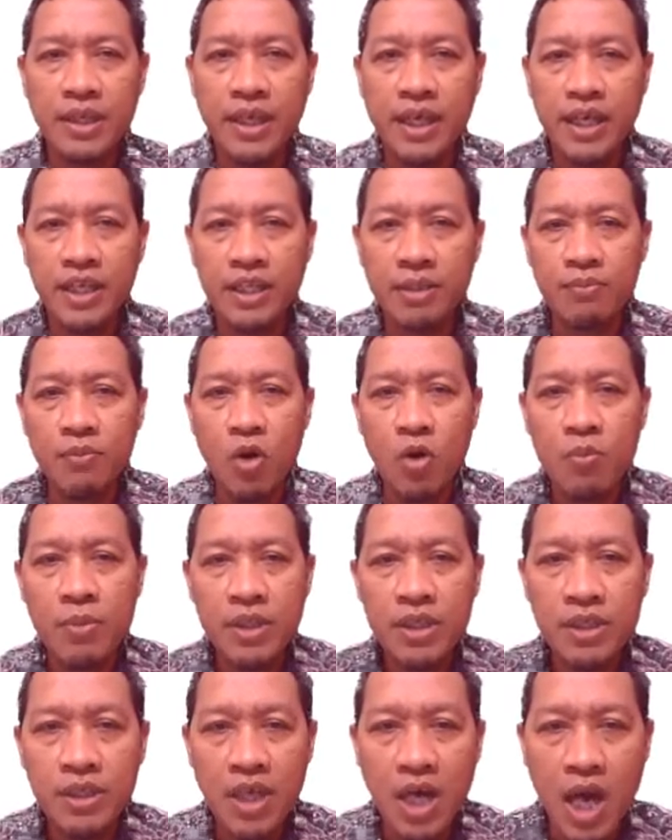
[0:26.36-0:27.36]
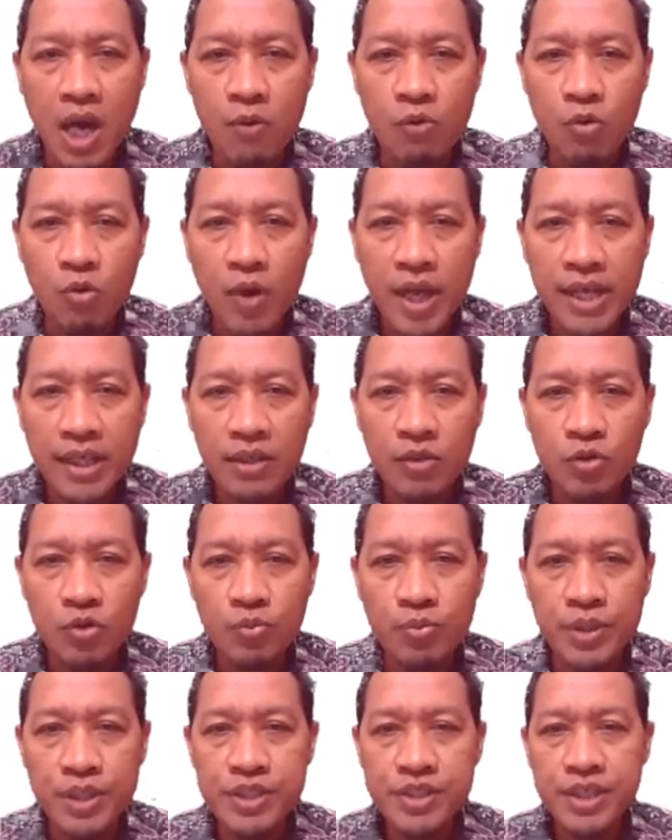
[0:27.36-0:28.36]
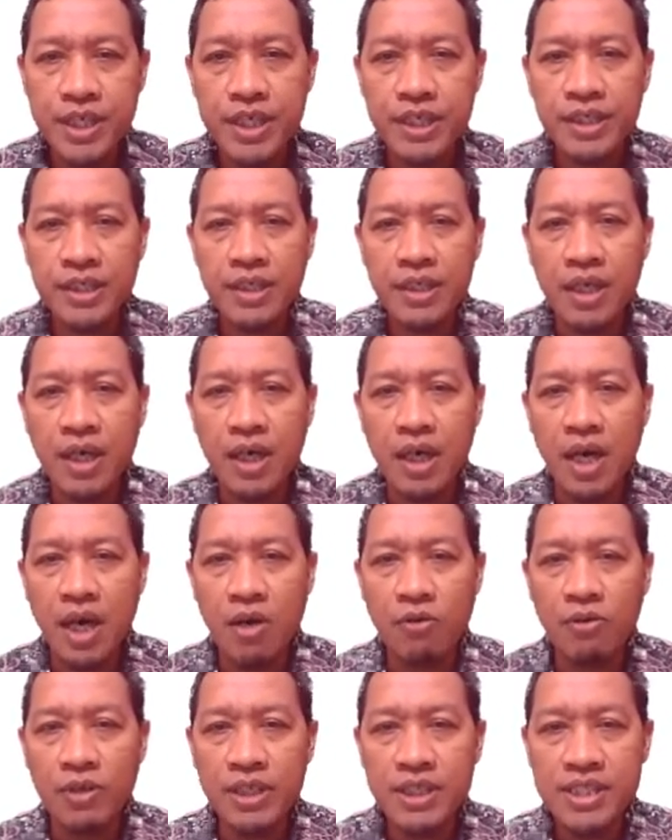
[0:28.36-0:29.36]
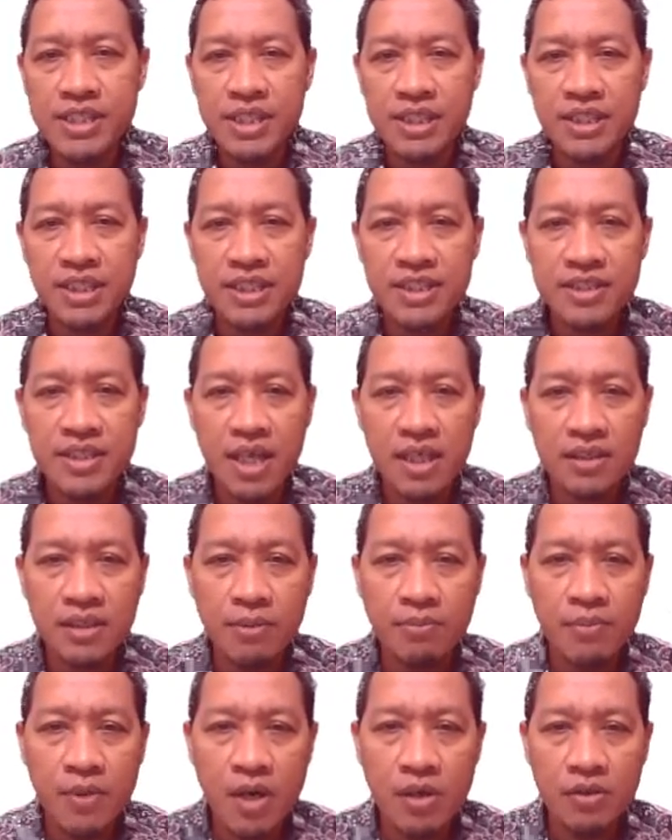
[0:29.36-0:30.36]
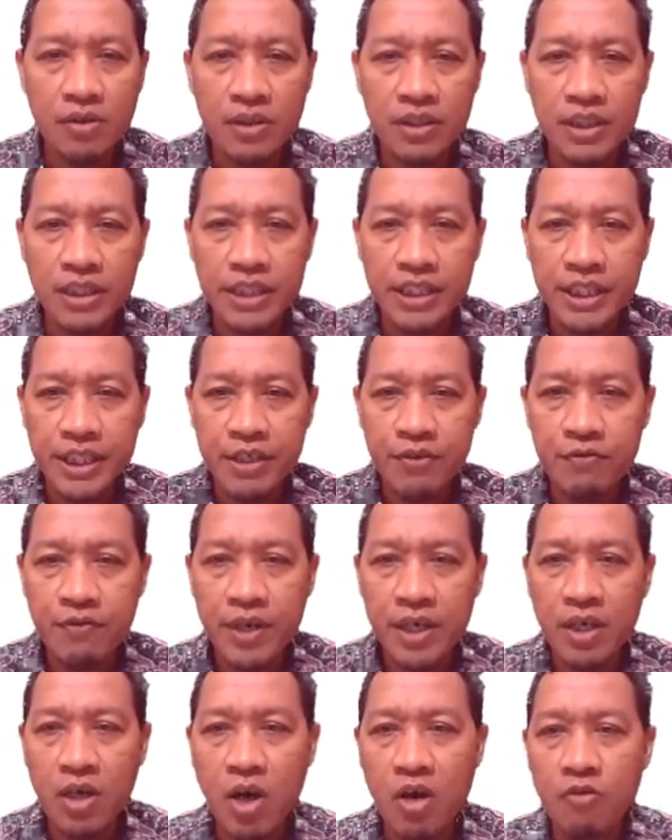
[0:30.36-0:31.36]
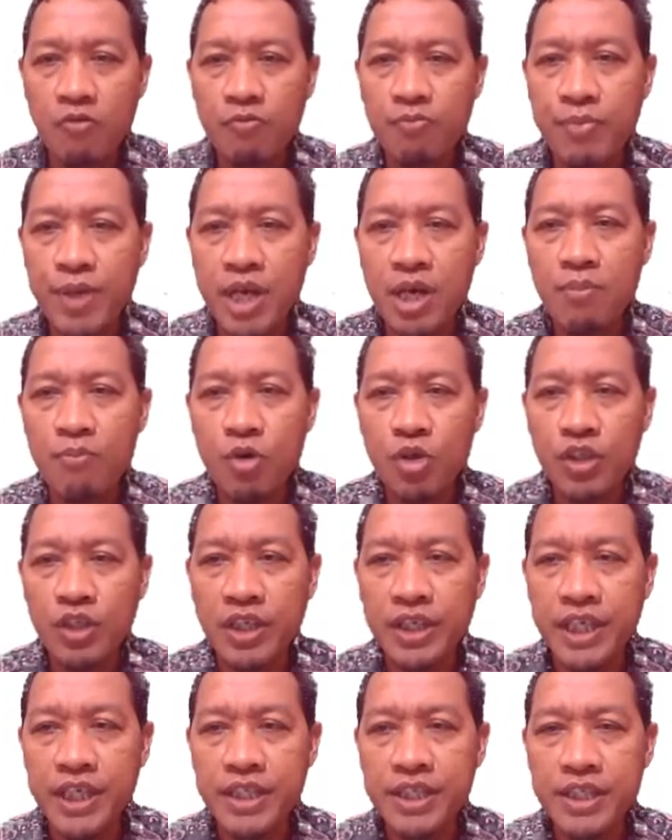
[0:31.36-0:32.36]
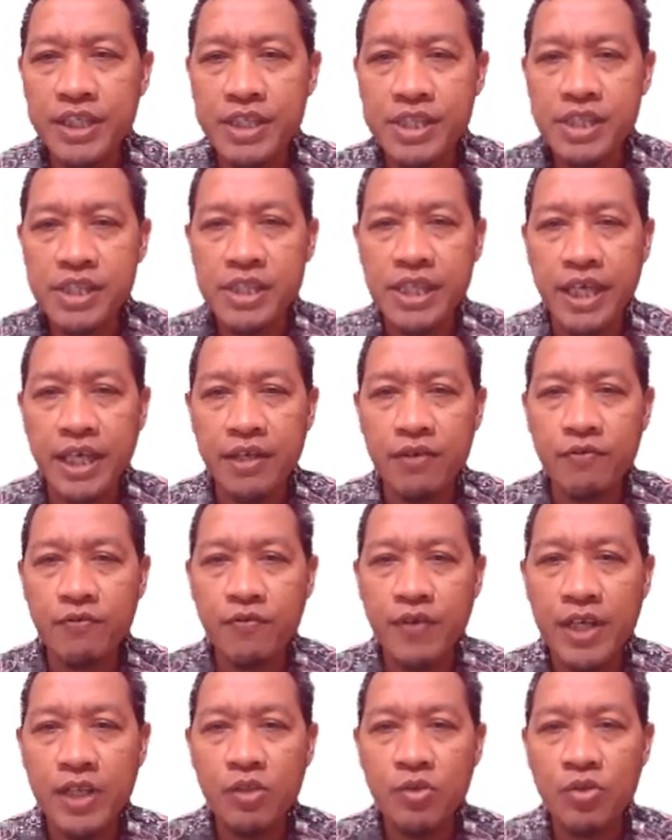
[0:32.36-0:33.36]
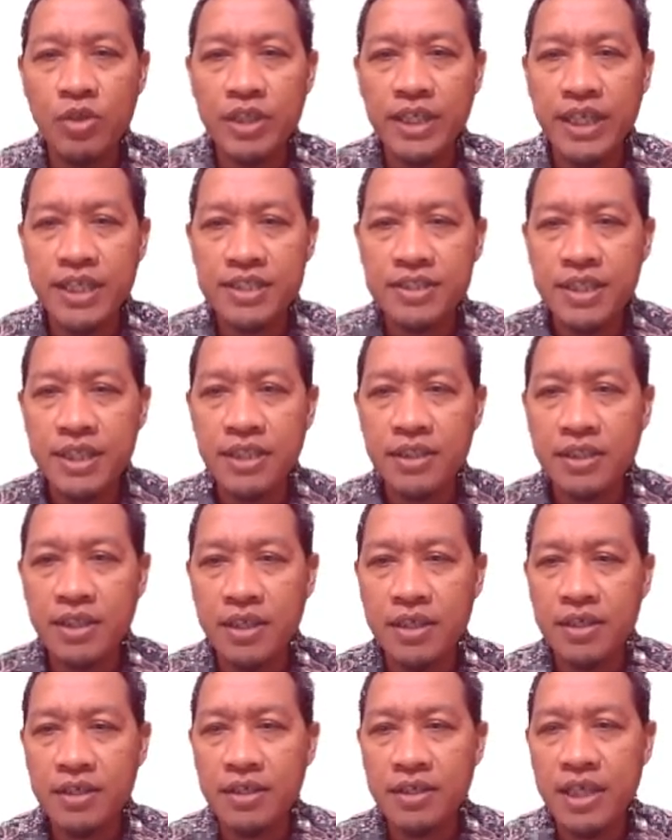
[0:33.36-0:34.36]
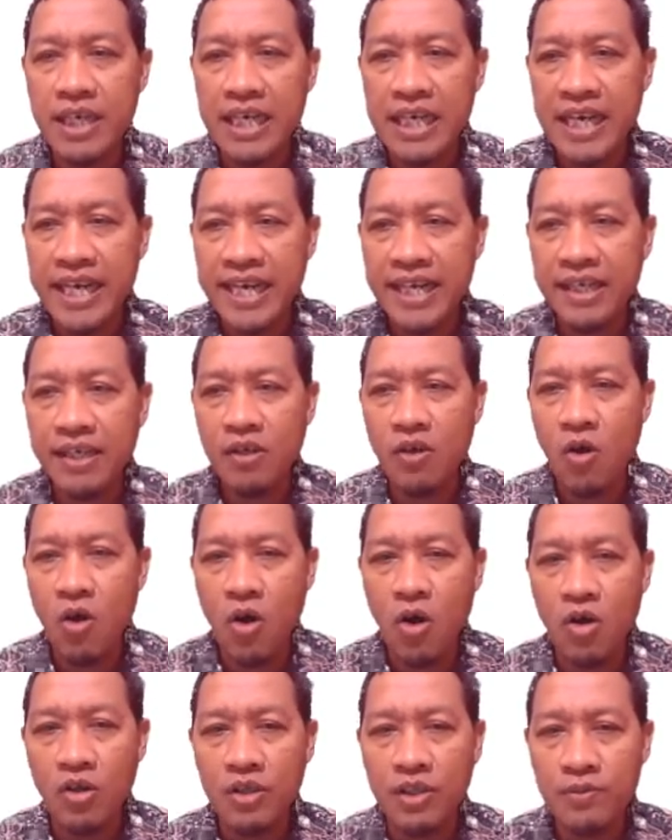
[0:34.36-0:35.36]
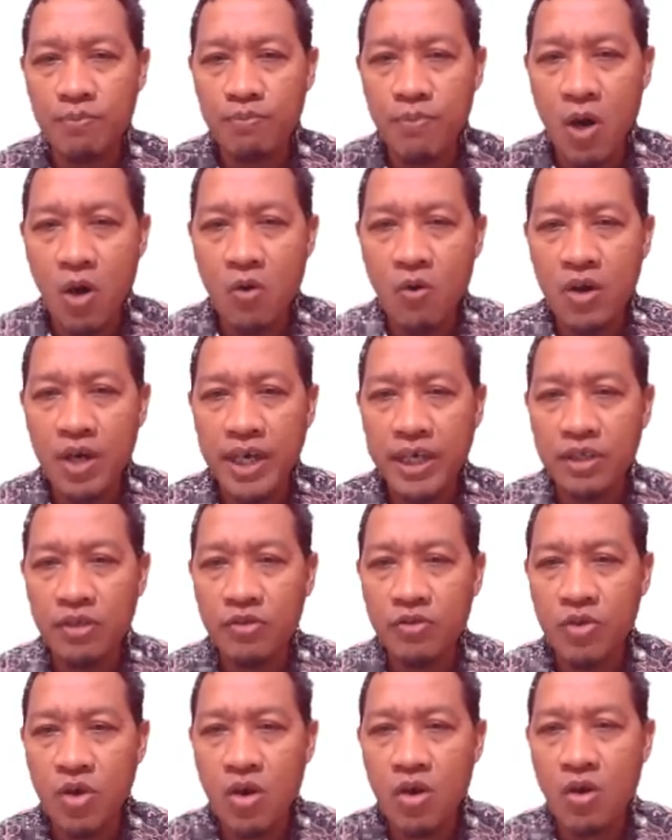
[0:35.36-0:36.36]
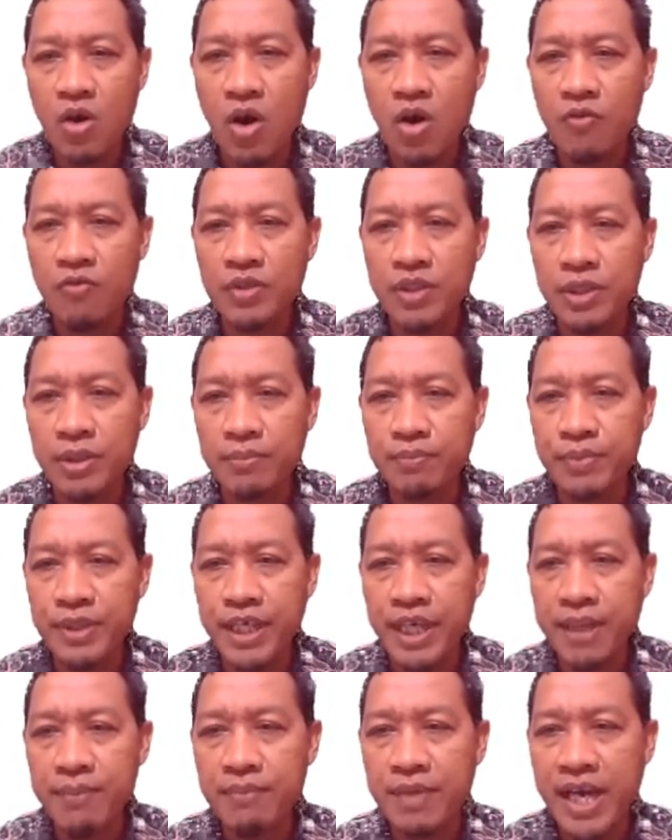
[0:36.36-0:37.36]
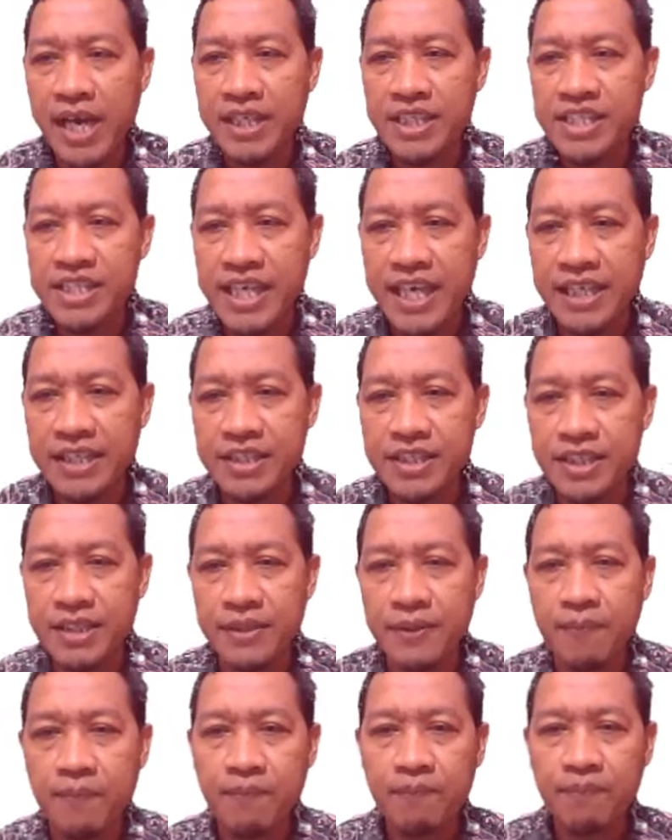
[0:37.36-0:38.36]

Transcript: At the moment, I would like to present our research result about the effect of bellmouth radius and venturi restrictor length on the power and torque of the BM9 engine.